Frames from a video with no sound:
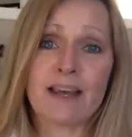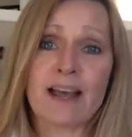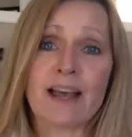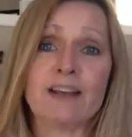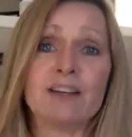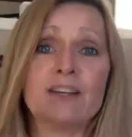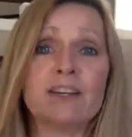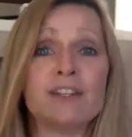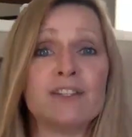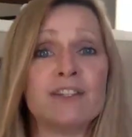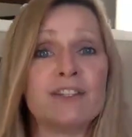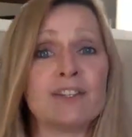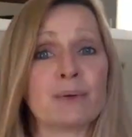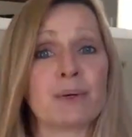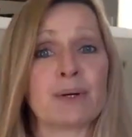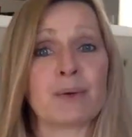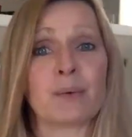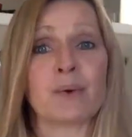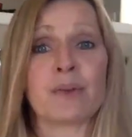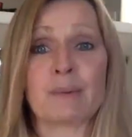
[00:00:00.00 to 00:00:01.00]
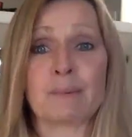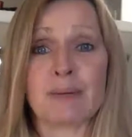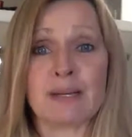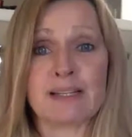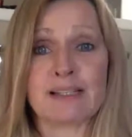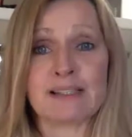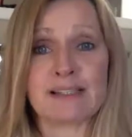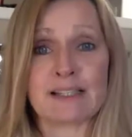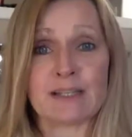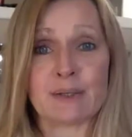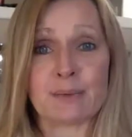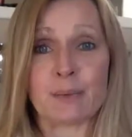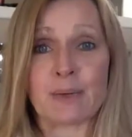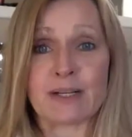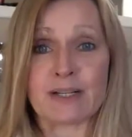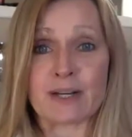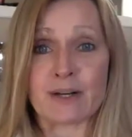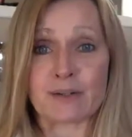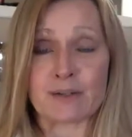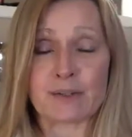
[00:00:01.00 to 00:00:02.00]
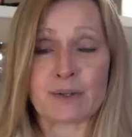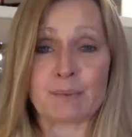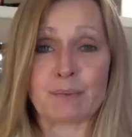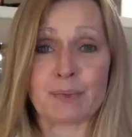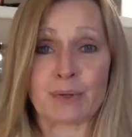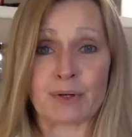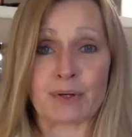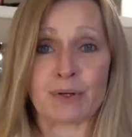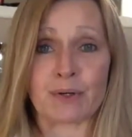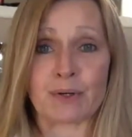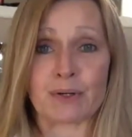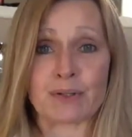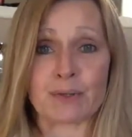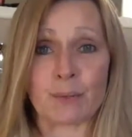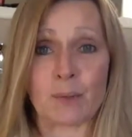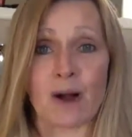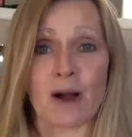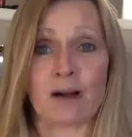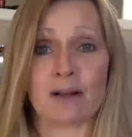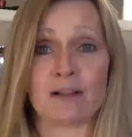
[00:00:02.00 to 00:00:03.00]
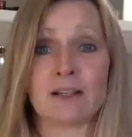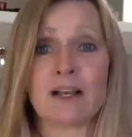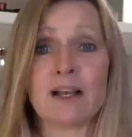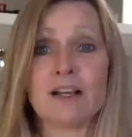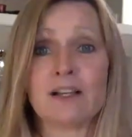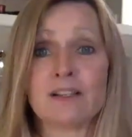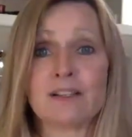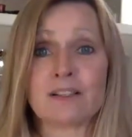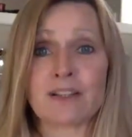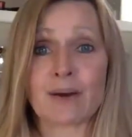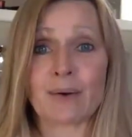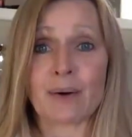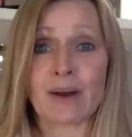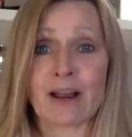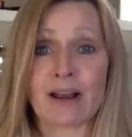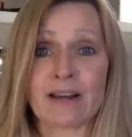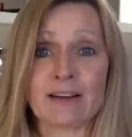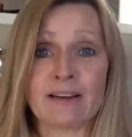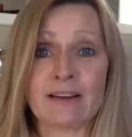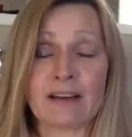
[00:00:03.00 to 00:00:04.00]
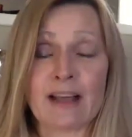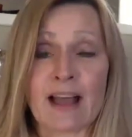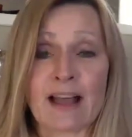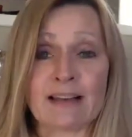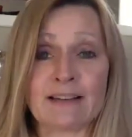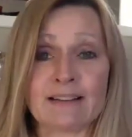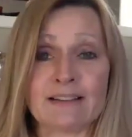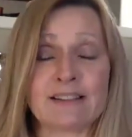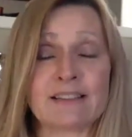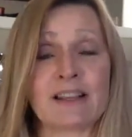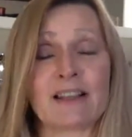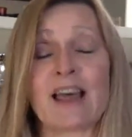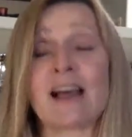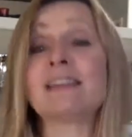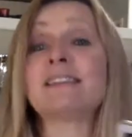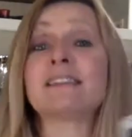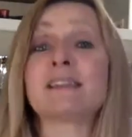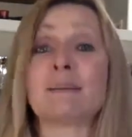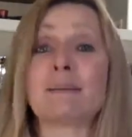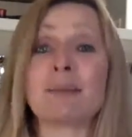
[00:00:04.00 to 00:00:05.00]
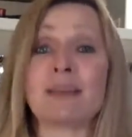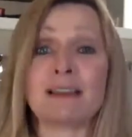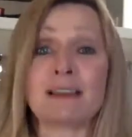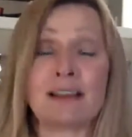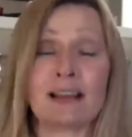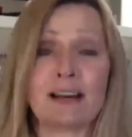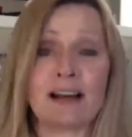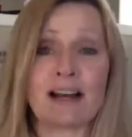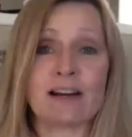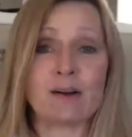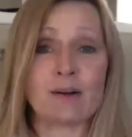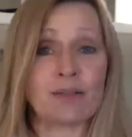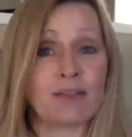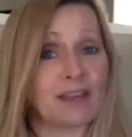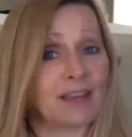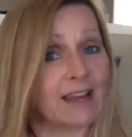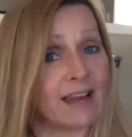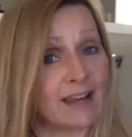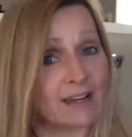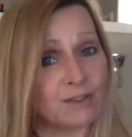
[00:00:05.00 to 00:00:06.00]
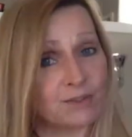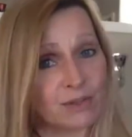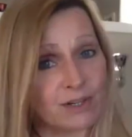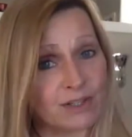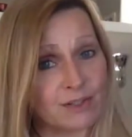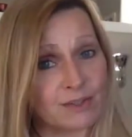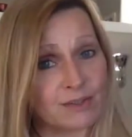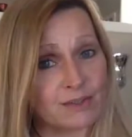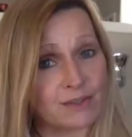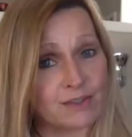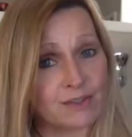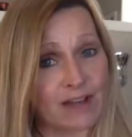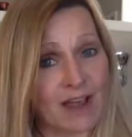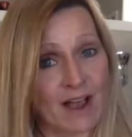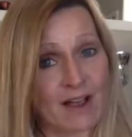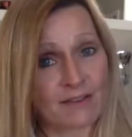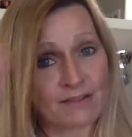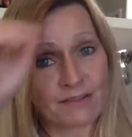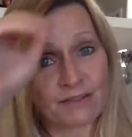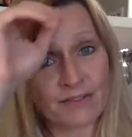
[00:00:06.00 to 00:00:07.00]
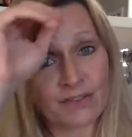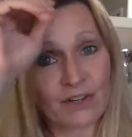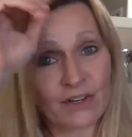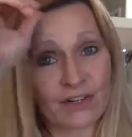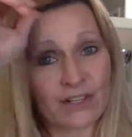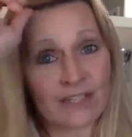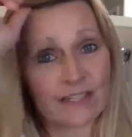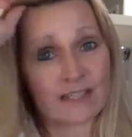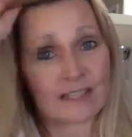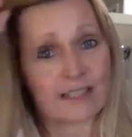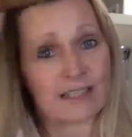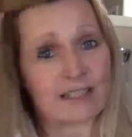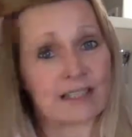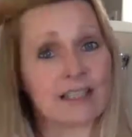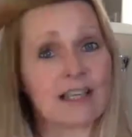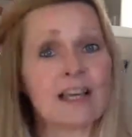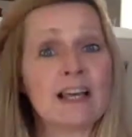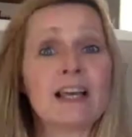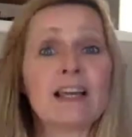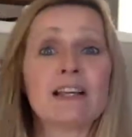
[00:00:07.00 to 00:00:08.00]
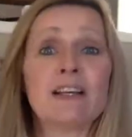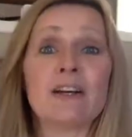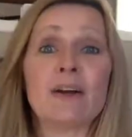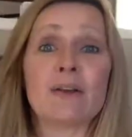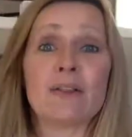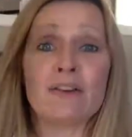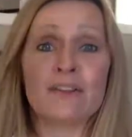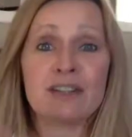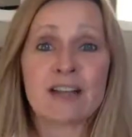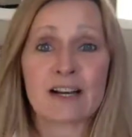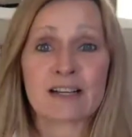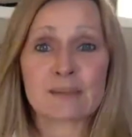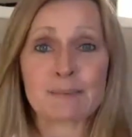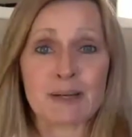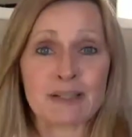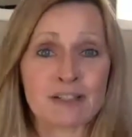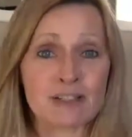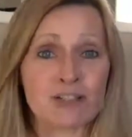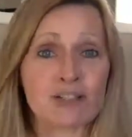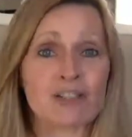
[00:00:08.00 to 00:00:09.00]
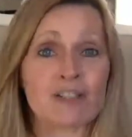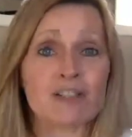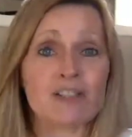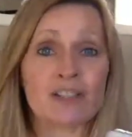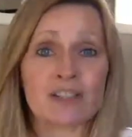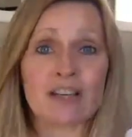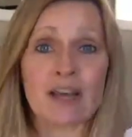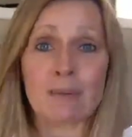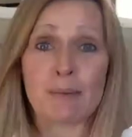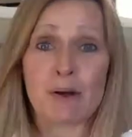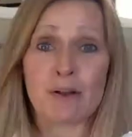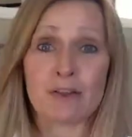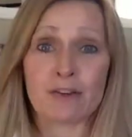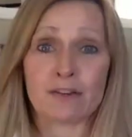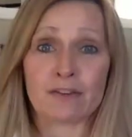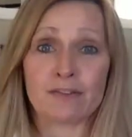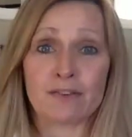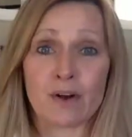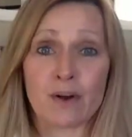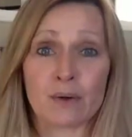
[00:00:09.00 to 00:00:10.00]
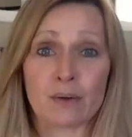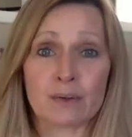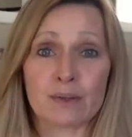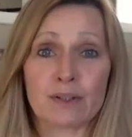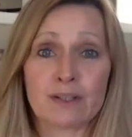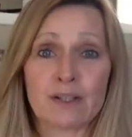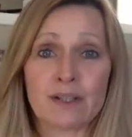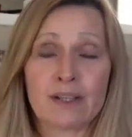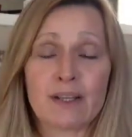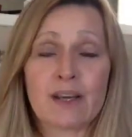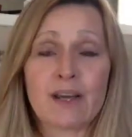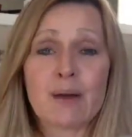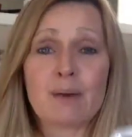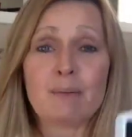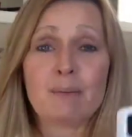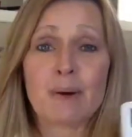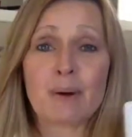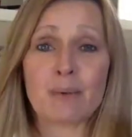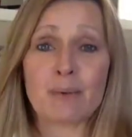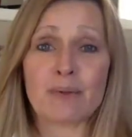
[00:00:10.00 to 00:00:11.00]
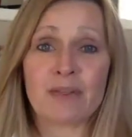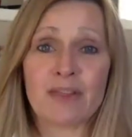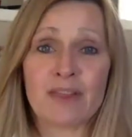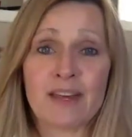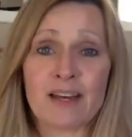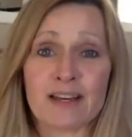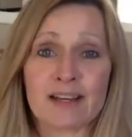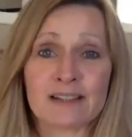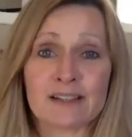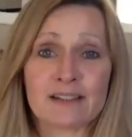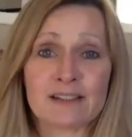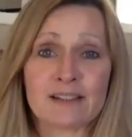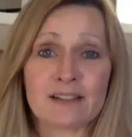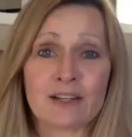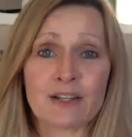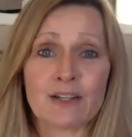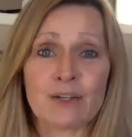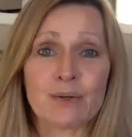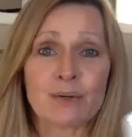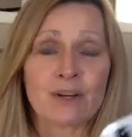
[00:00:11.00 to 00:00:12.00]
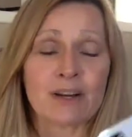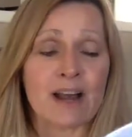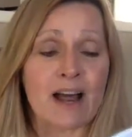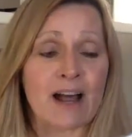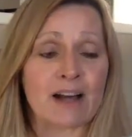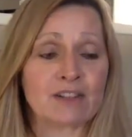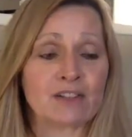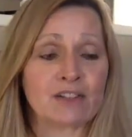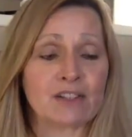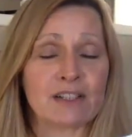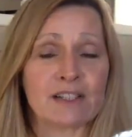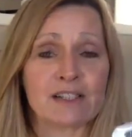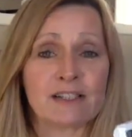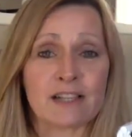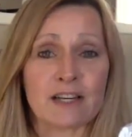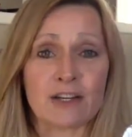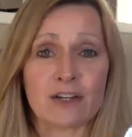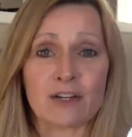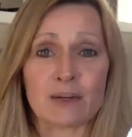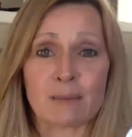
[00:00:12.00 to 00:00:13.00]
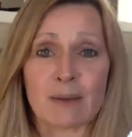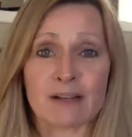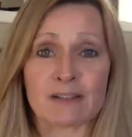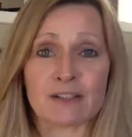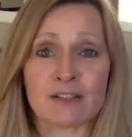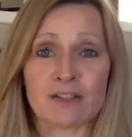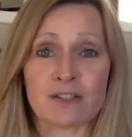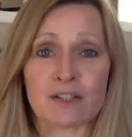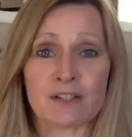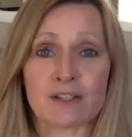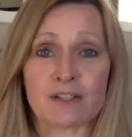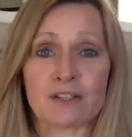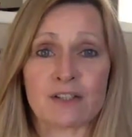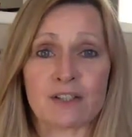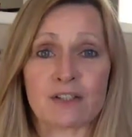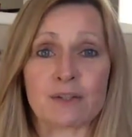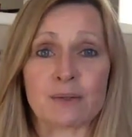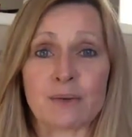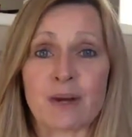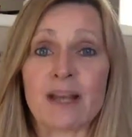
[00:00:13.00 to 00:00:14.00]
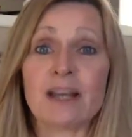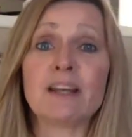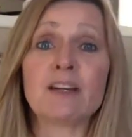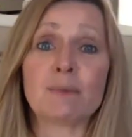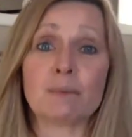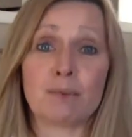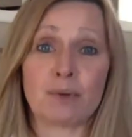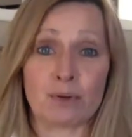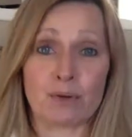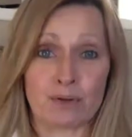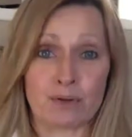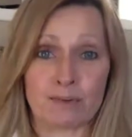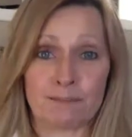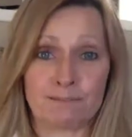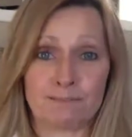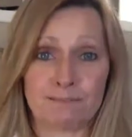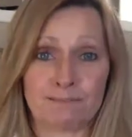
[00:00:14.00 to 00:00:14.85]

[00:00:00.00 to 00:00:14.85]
And you can do it with a PC Windows computer as well. So that's something that I don't think Android users have currently. You know, their text messages just come on their phone. But with this, you can actually sync your messages to any computer.